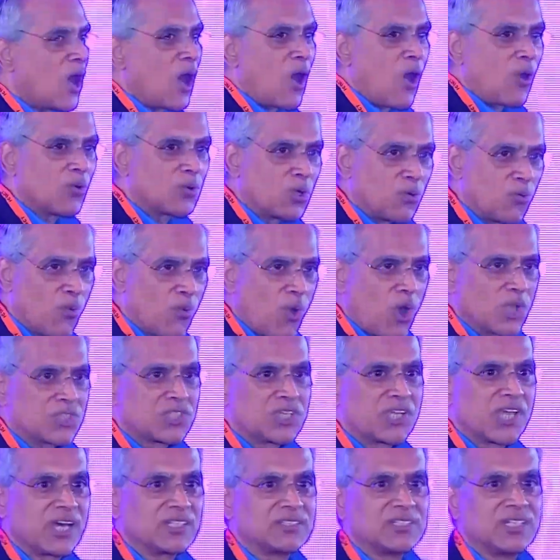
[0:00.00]
out of
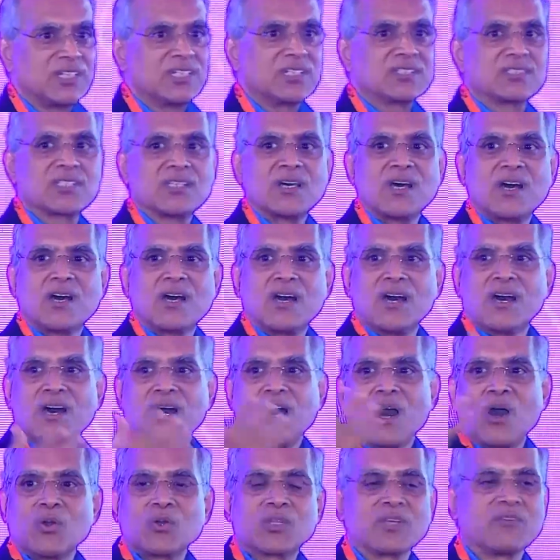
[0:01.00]
watching others,
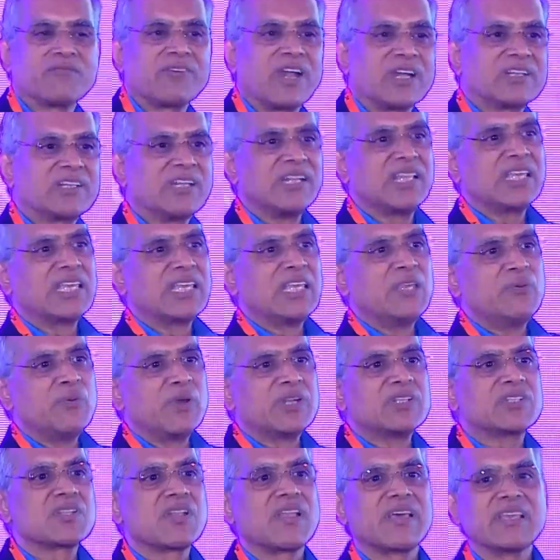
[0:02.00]
out of attending
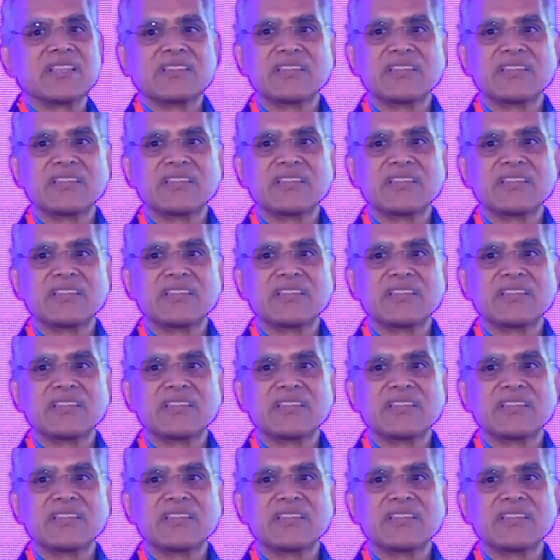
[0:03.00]
events like